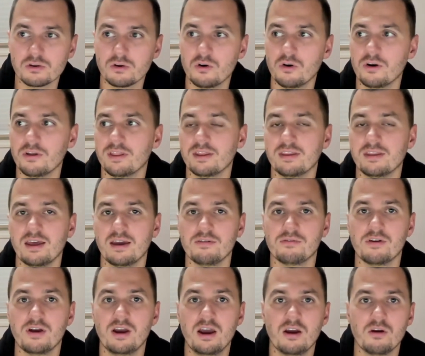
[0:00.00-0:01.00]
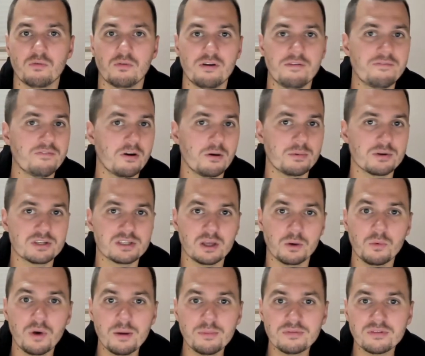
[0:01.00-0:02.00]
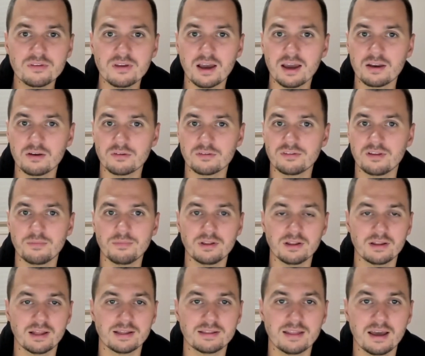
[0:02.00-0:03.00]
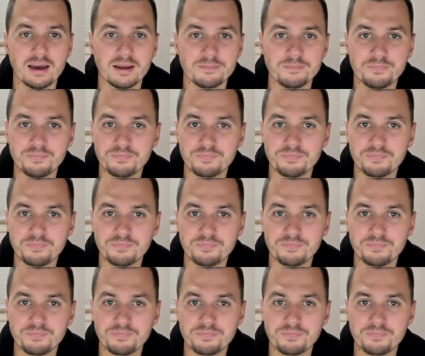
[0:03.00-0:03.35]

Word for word: or that they've refurbished their website, or something like that.